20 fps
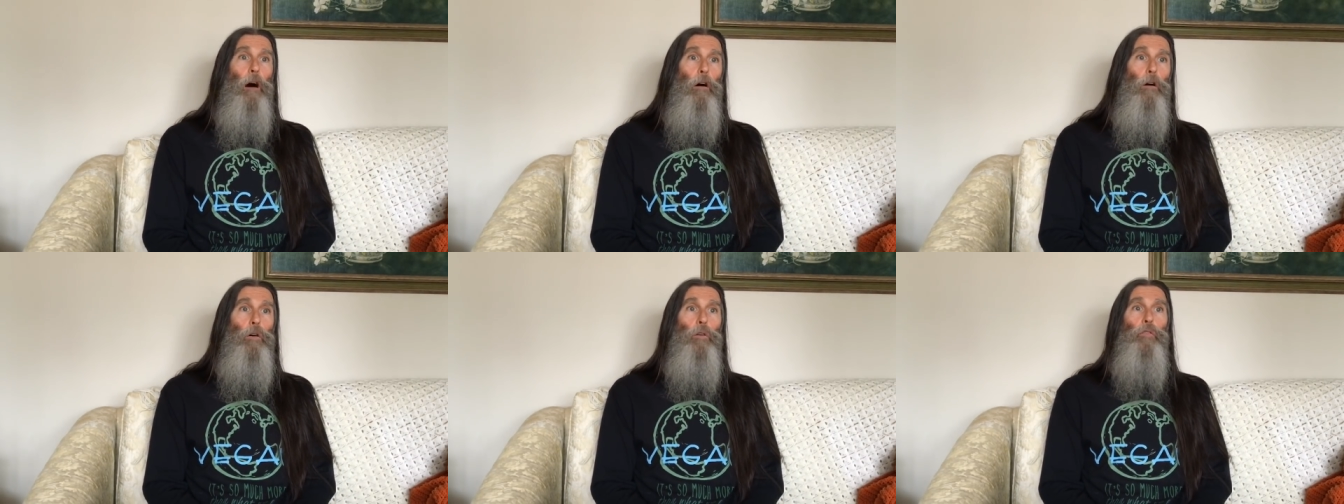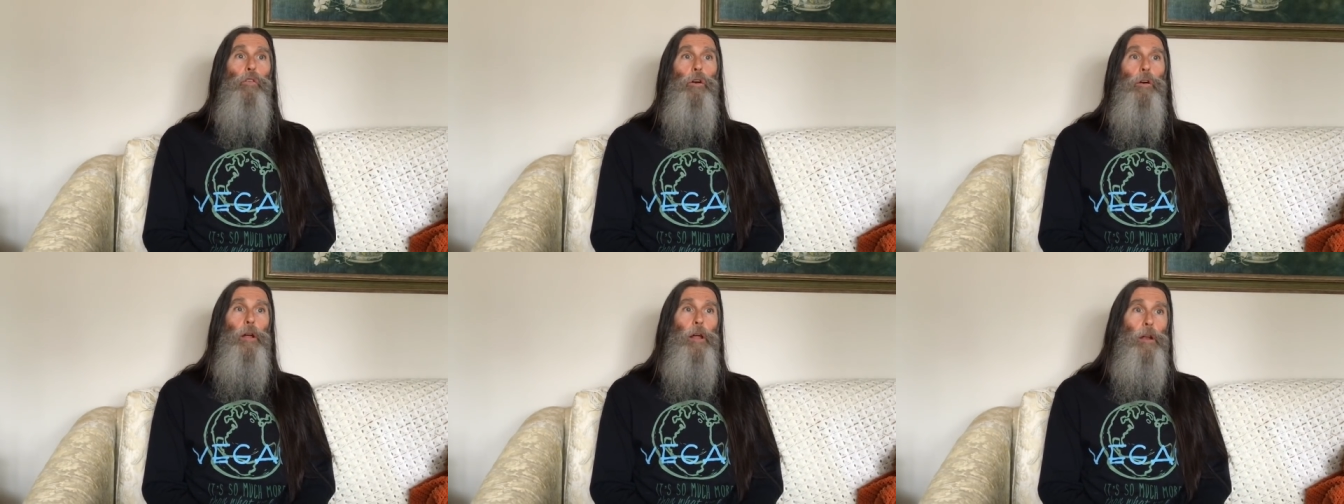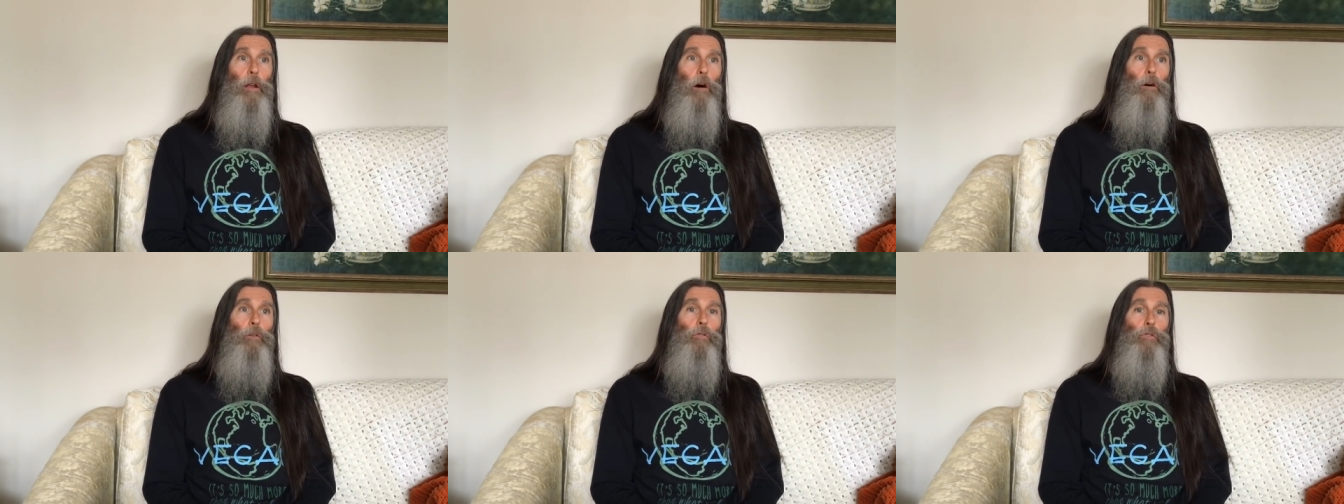over
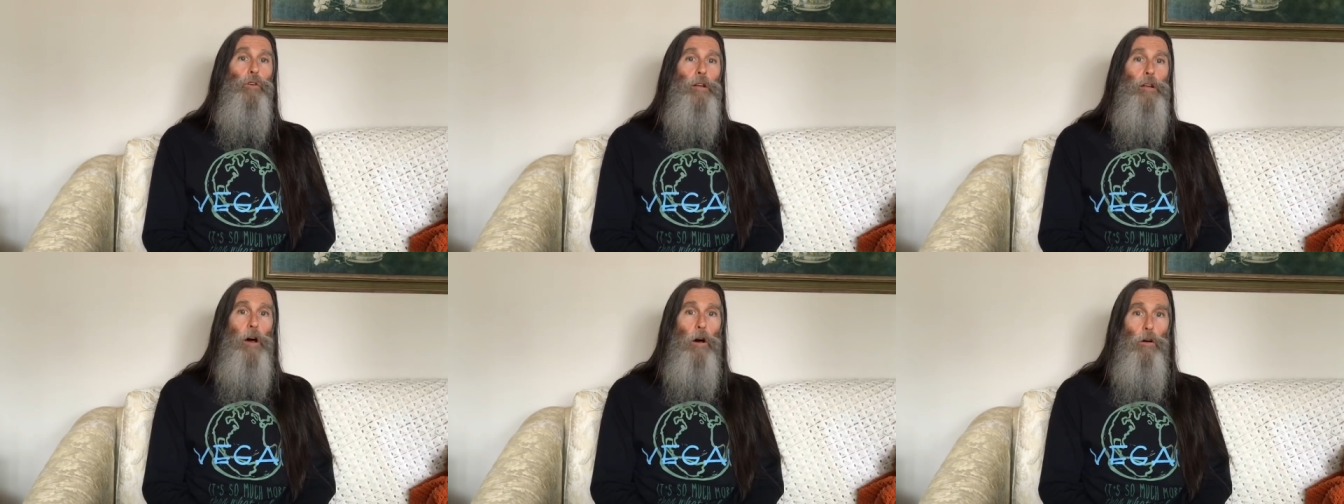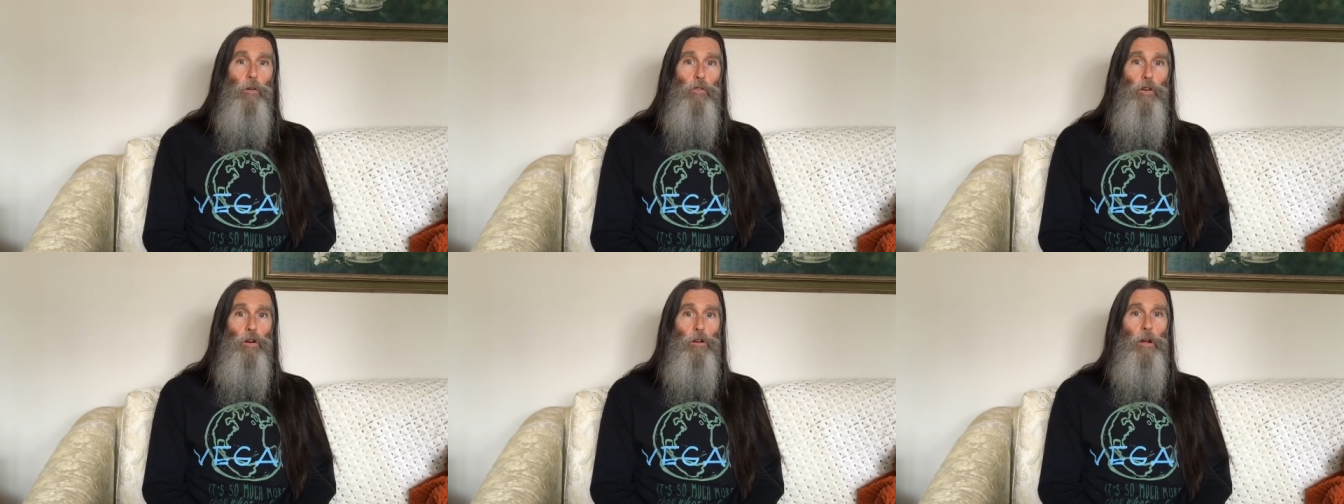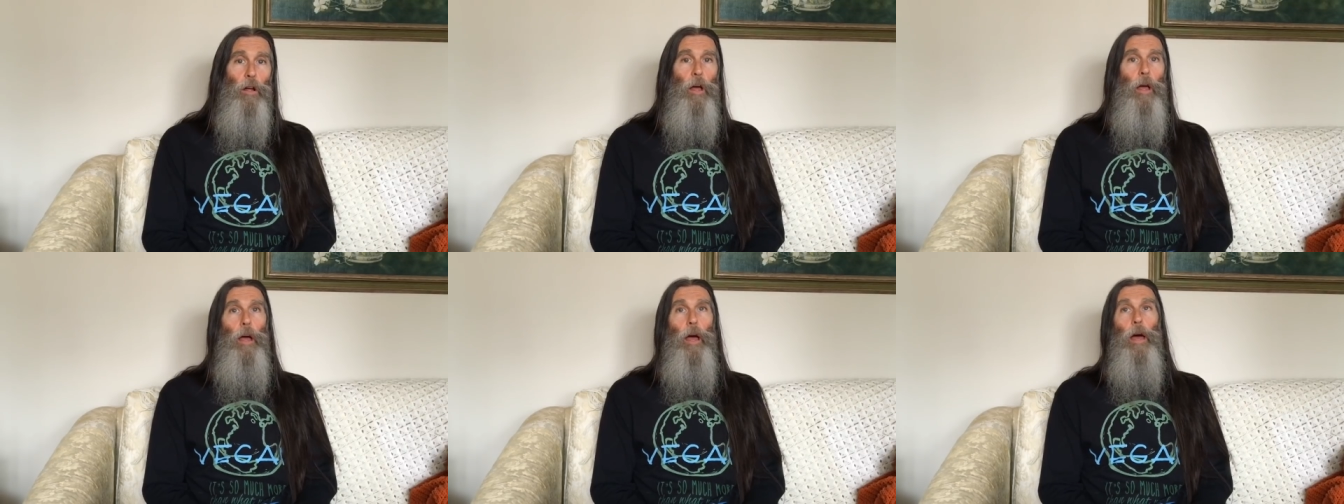and over and
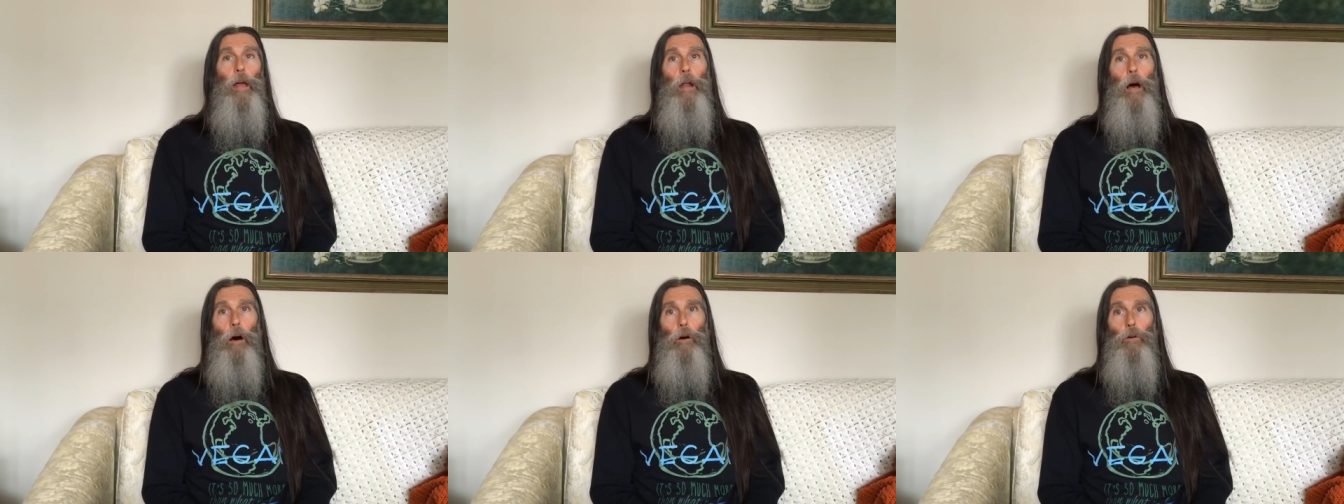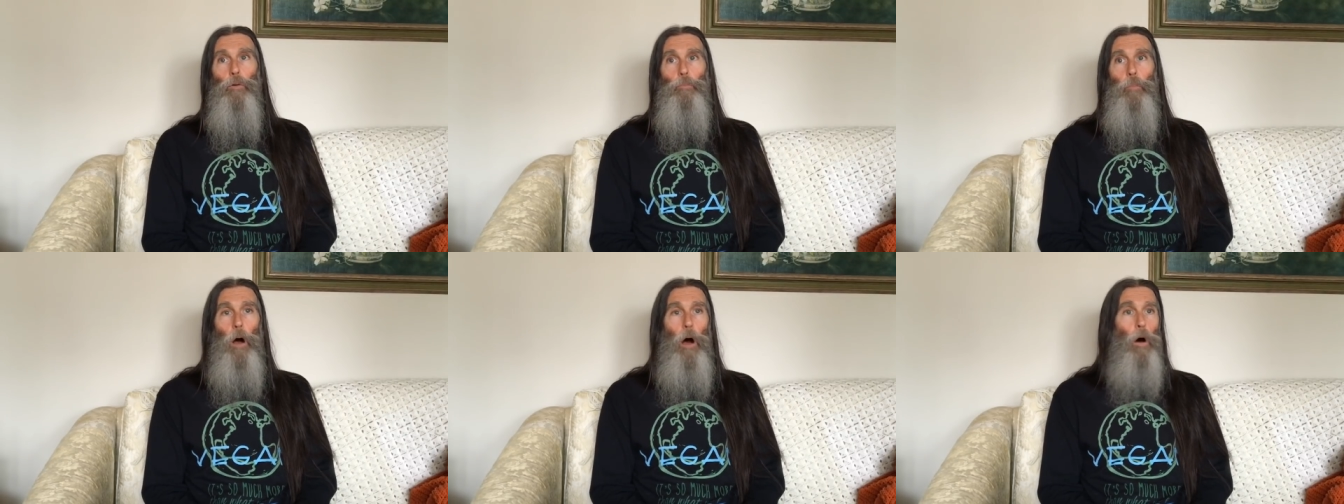over and hope,